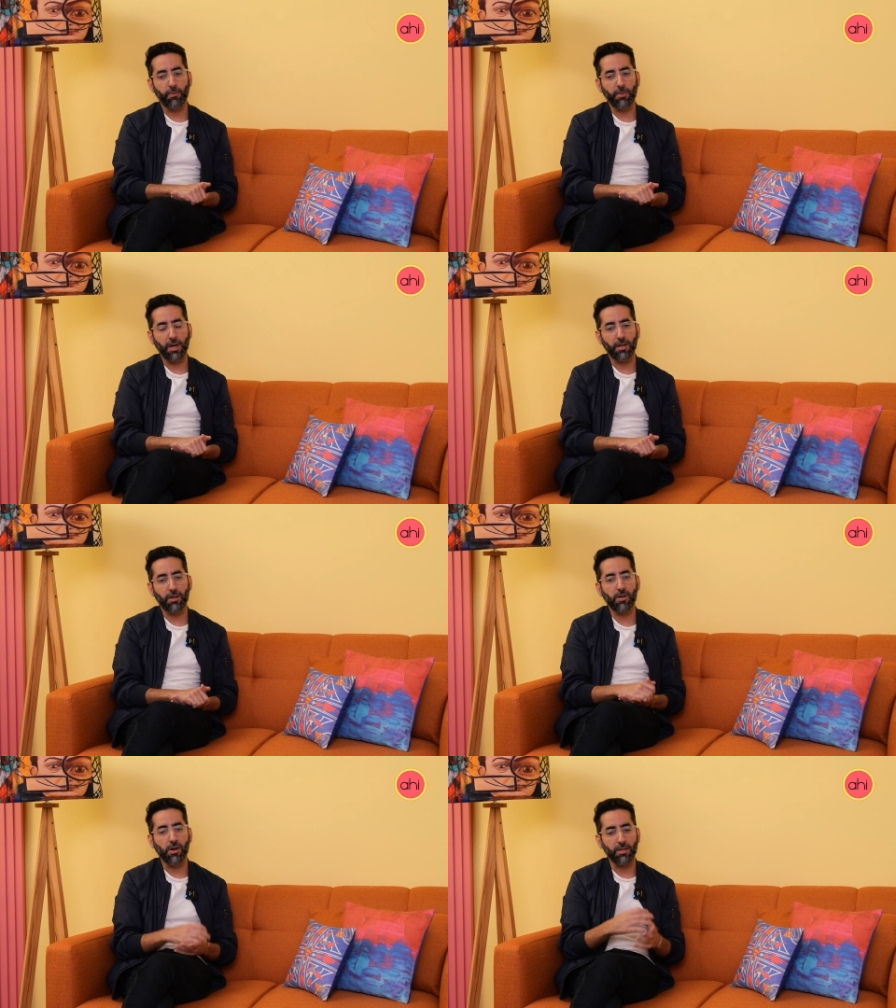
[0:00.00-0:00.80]
For my
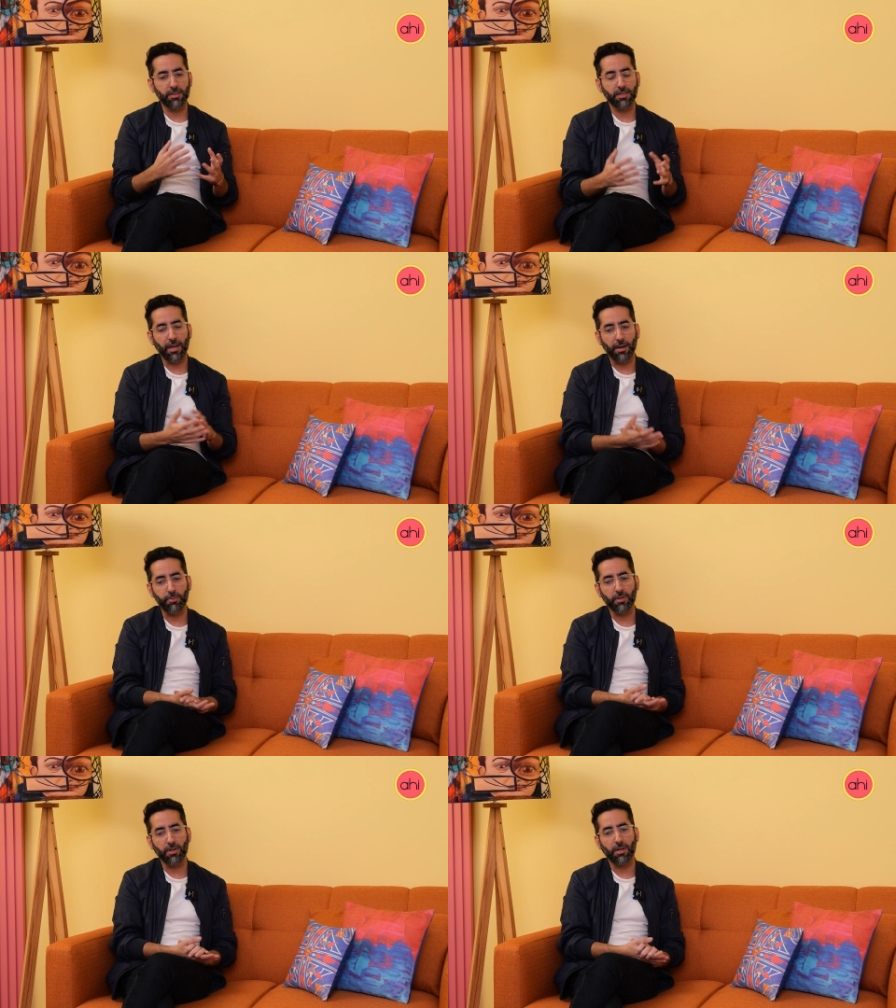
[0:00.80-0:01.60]

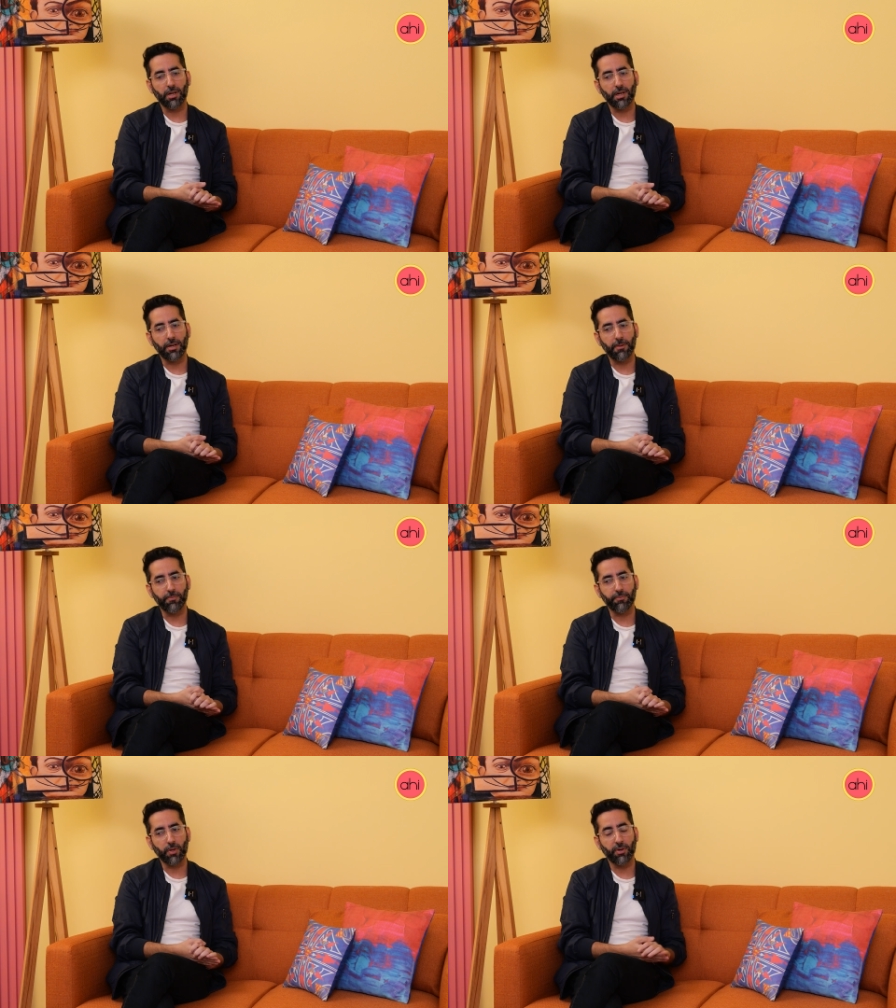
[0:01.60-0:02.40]
concept,
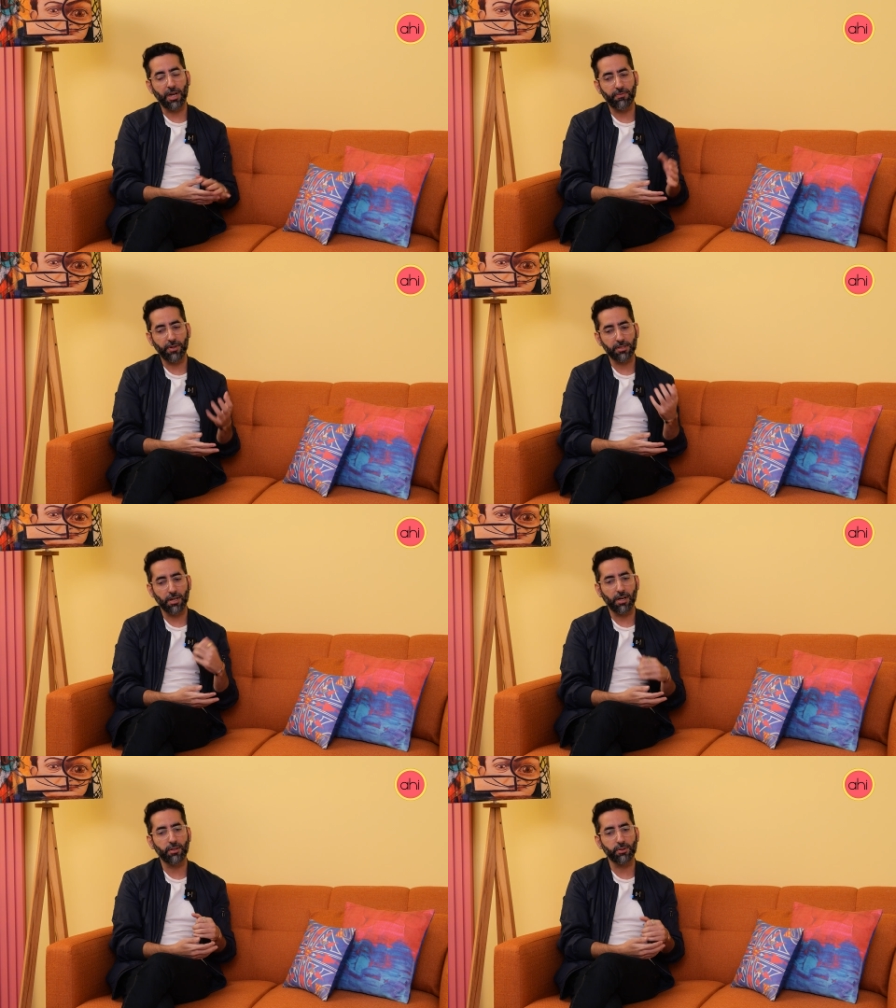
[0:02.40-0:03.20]
when I first
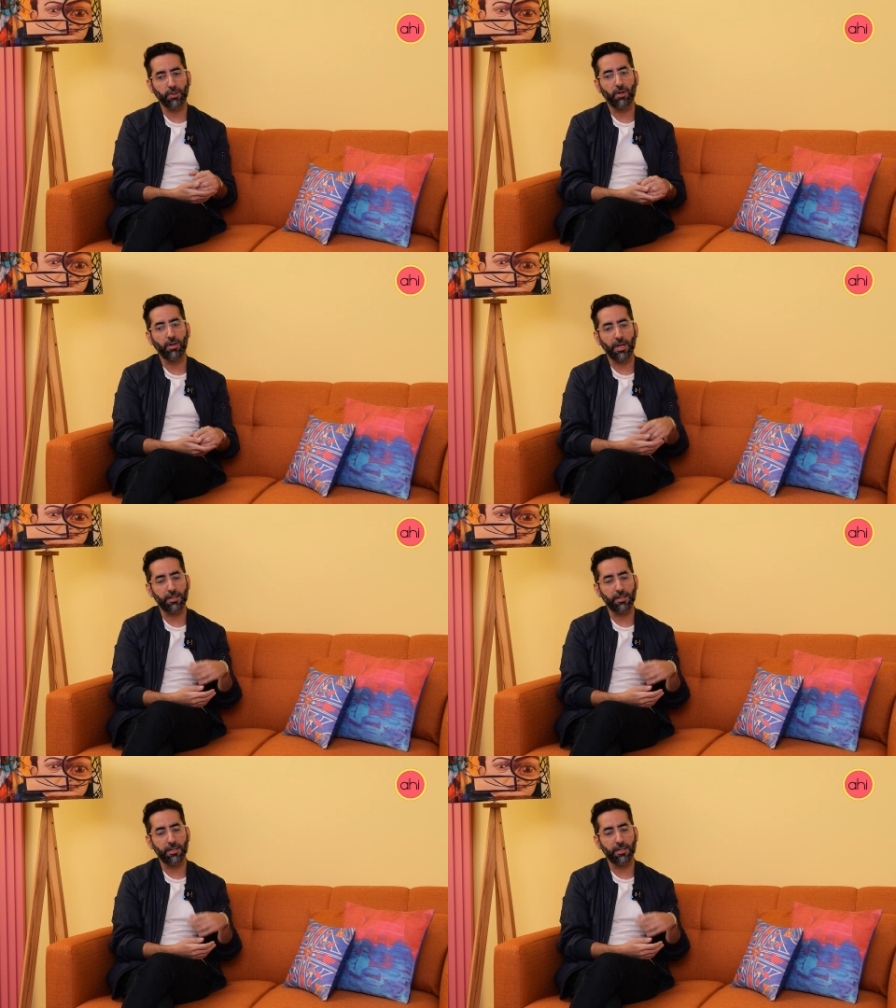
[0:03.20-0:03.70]
heard the song,